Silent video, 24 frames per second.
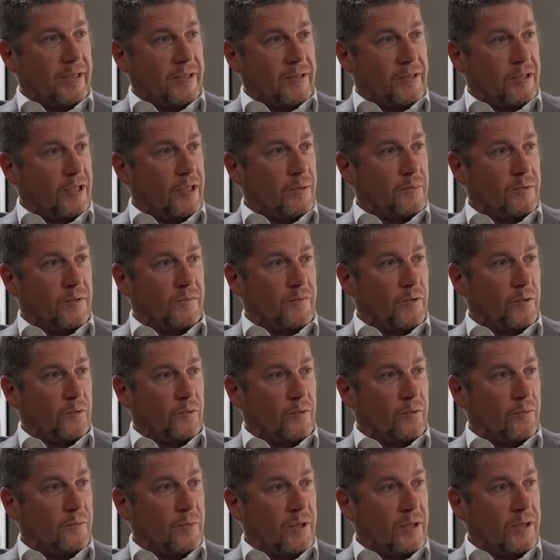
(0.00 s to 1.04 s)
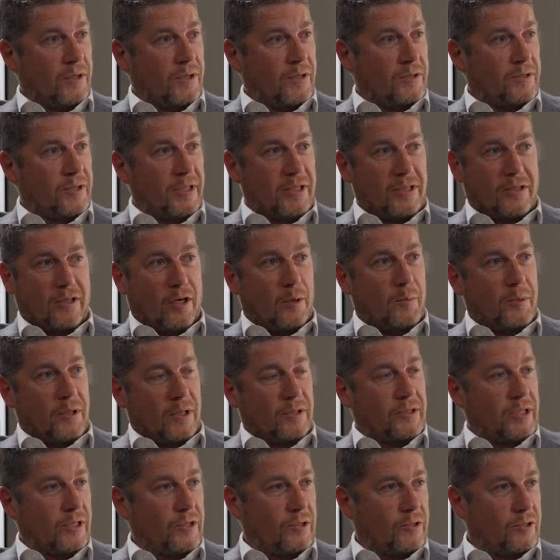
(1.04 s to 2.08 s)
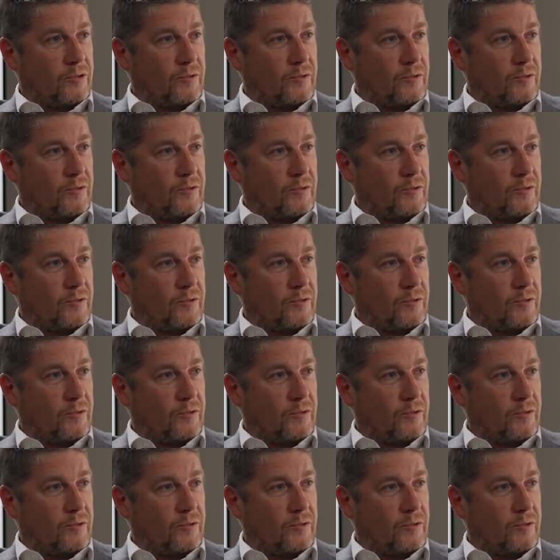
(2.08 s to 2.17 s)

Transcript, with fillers: in terms of your uh, decarbonisation